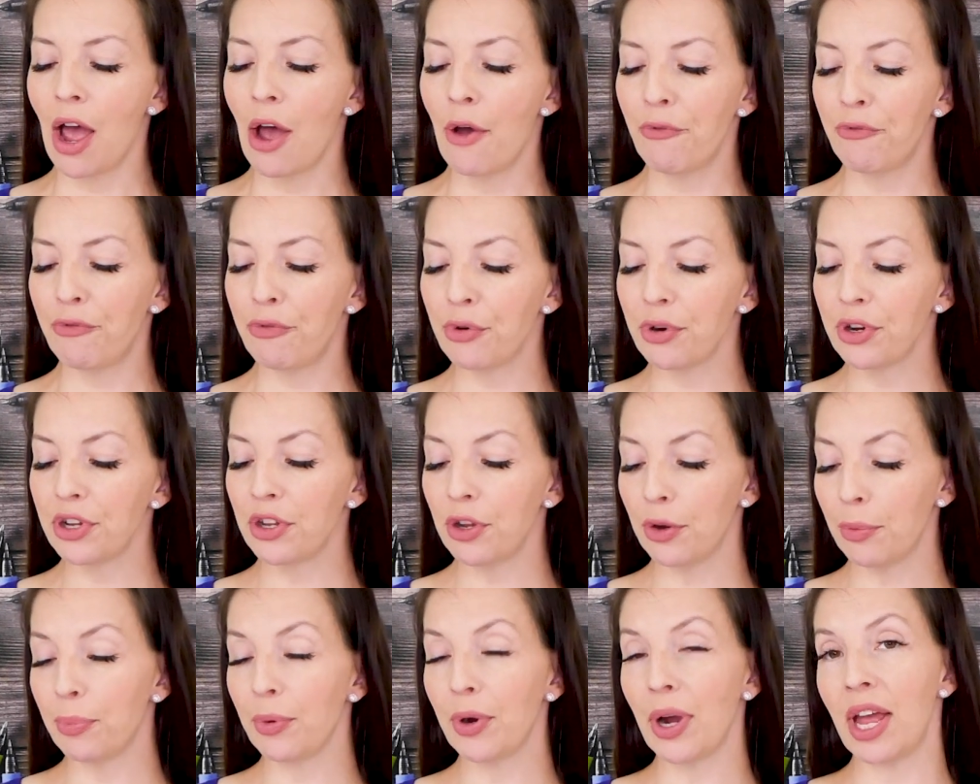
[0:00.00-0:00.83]
For
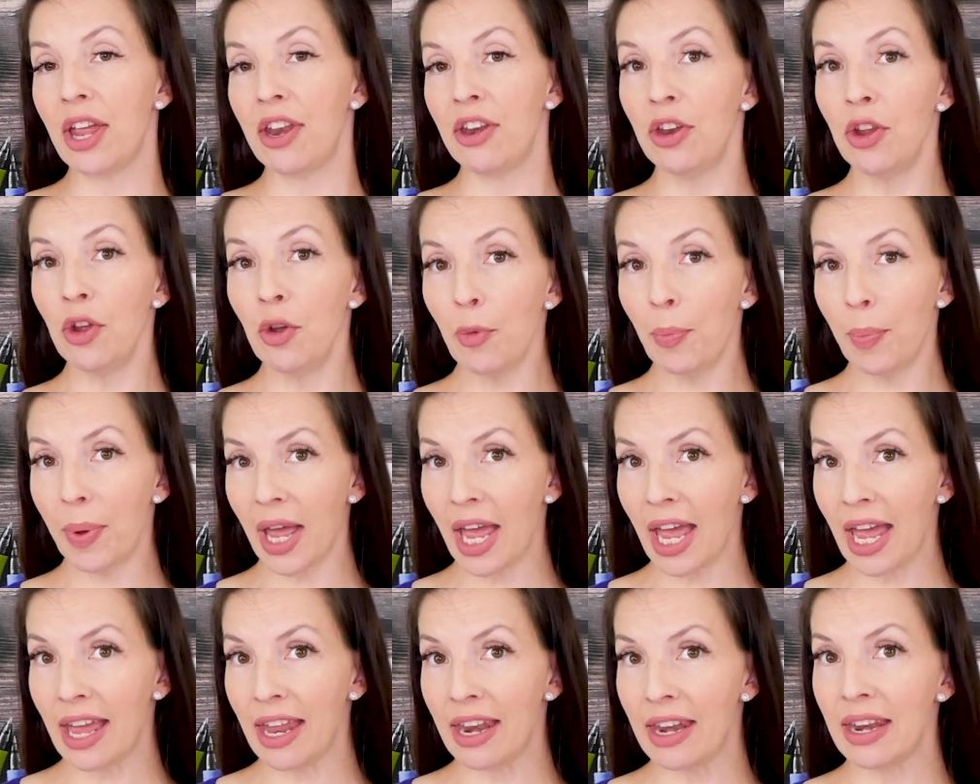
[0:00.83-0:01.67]
your brand new
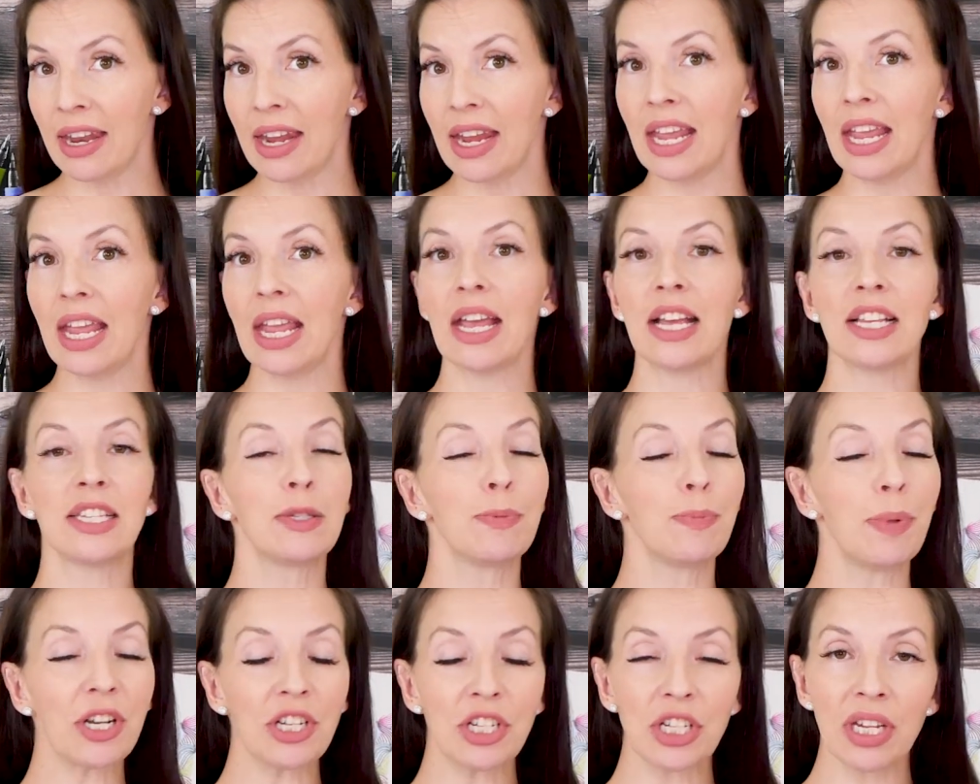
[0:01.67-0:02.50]
pen,
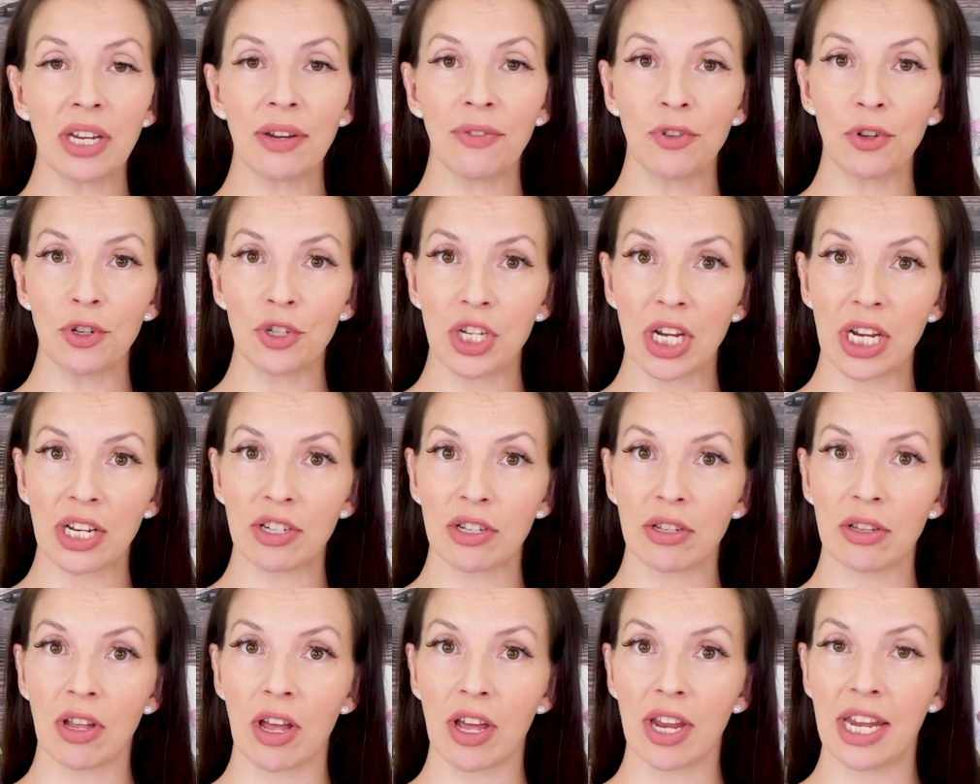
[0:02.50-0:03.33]
especially if you're
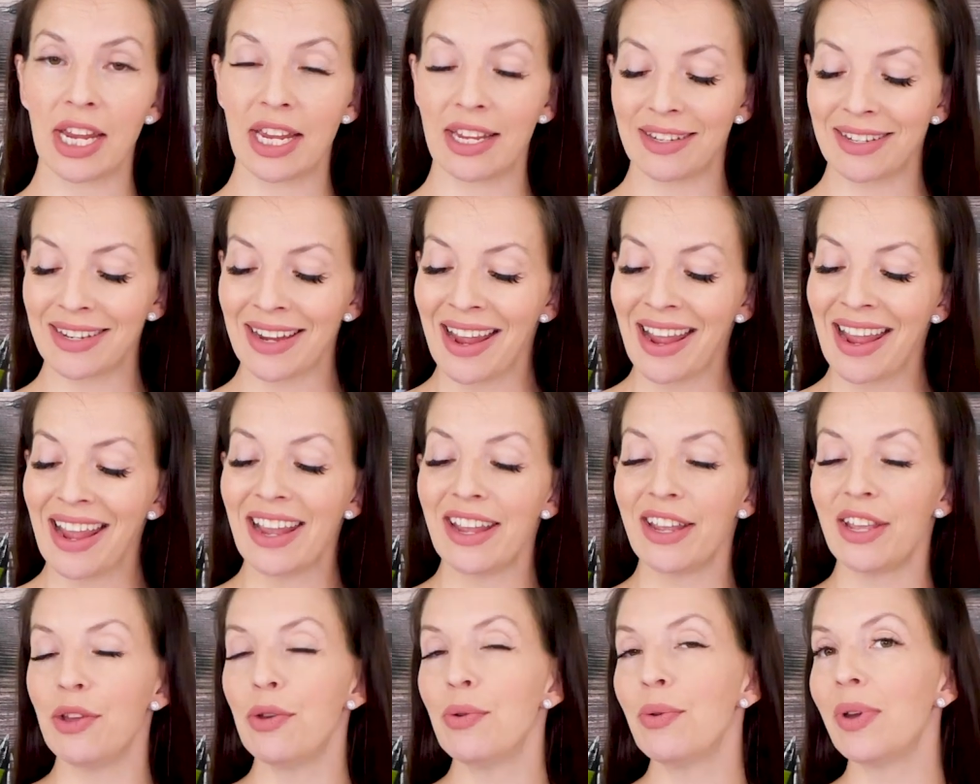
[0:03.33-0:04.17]
gentle on it,
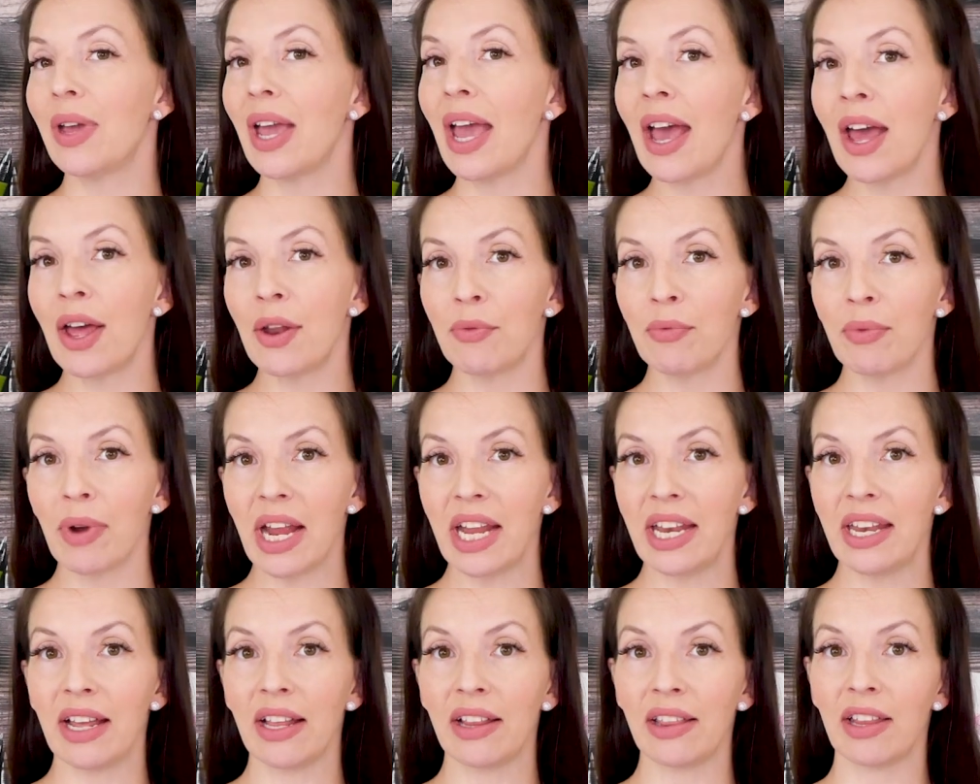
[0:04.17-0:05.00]
you can
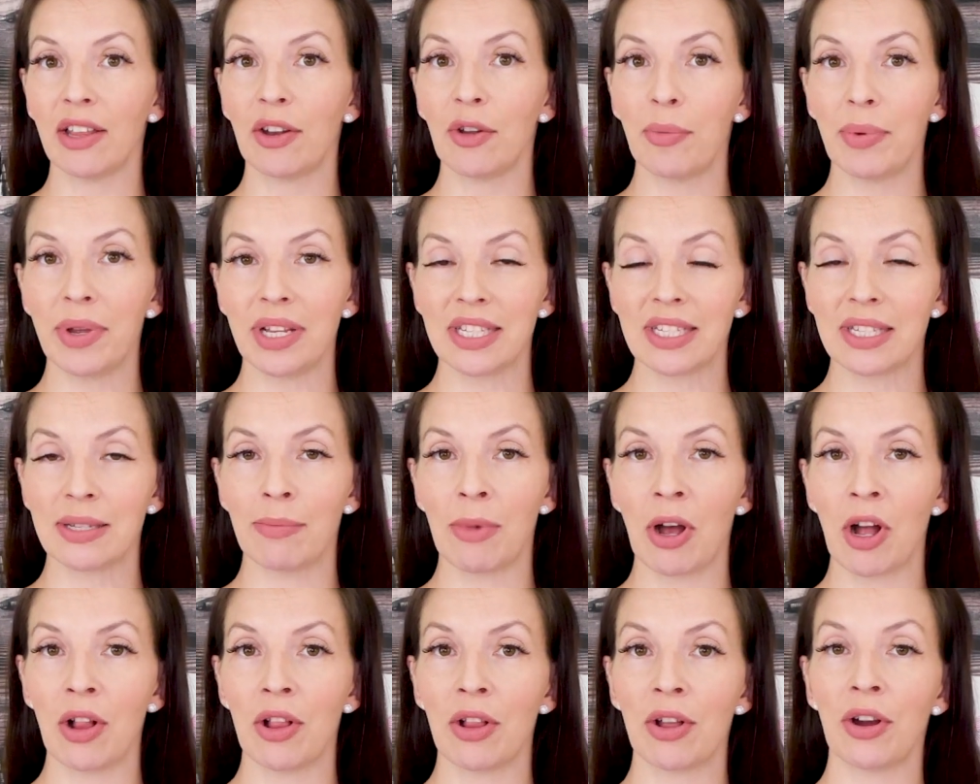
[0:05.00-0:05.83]
write a little bit
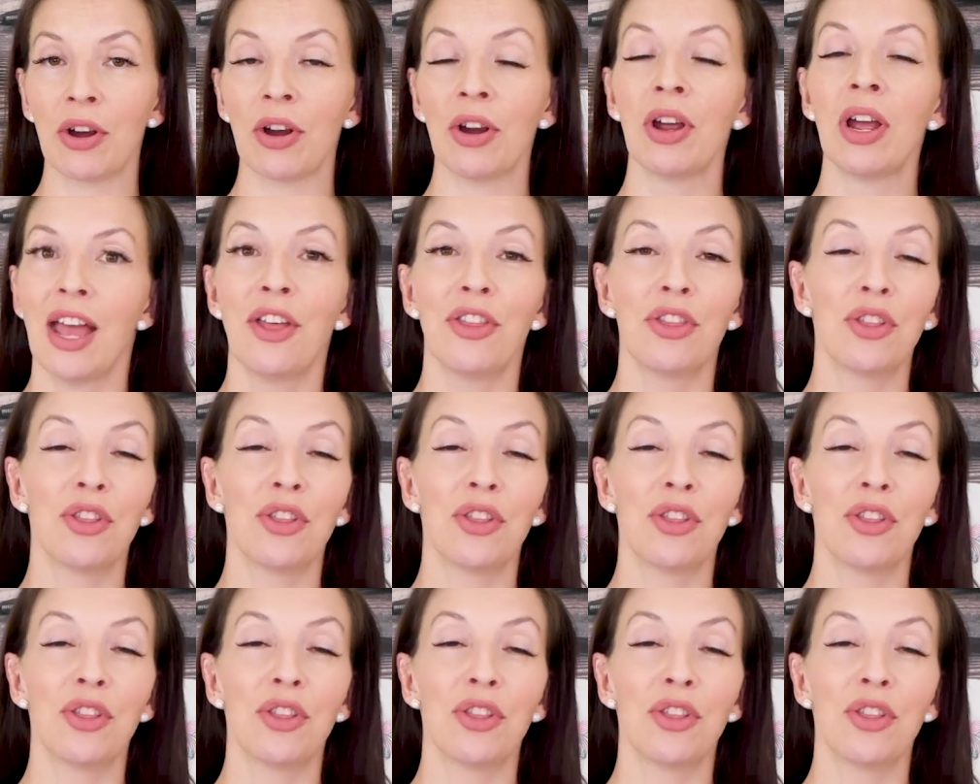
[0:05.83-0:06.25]
smaller.